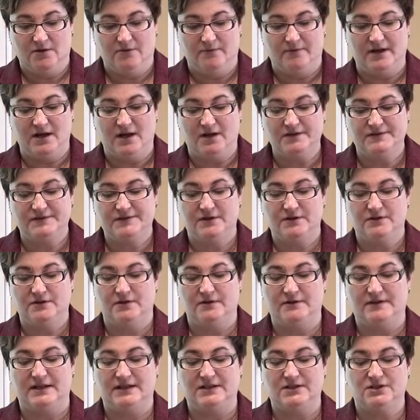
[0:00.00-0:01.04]
We also
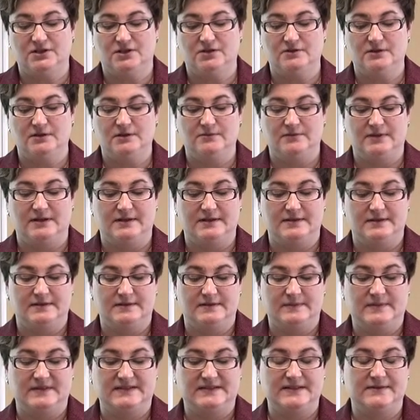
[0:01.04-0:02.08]
know that children with
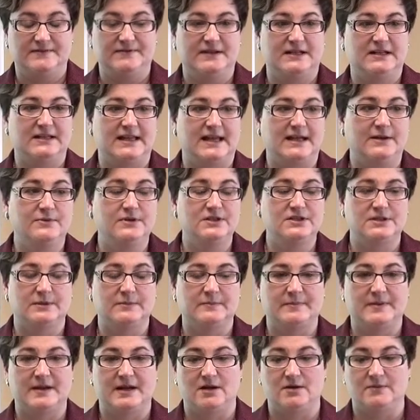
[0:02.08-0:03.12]
specific language
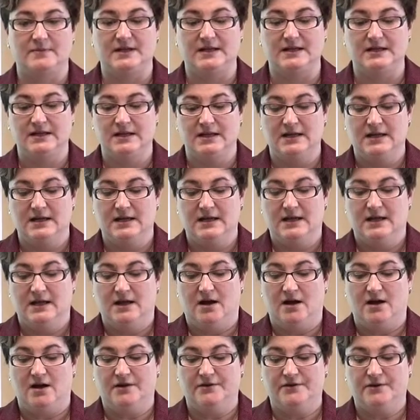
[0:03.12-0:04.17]
impairment,
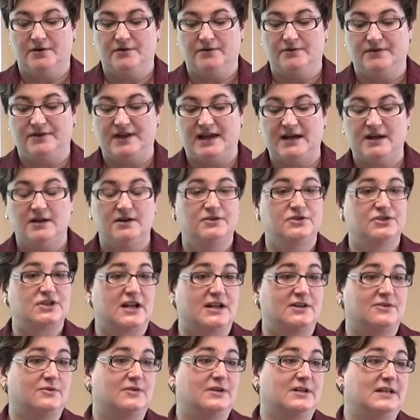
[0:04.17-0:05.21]
although they're
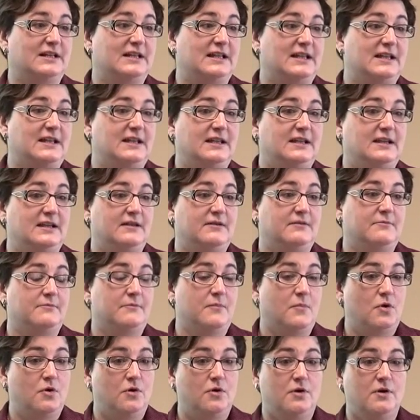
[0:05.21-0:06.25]
generally
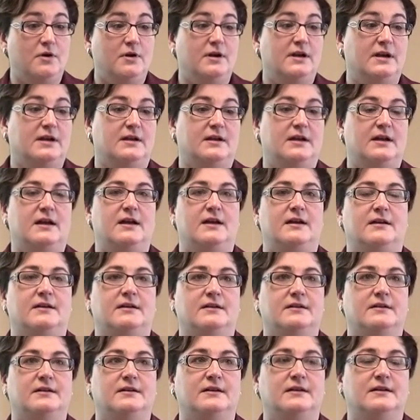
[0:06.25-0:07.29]
more
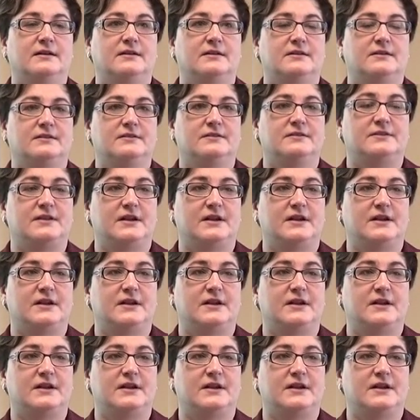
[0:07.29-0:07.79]
uh,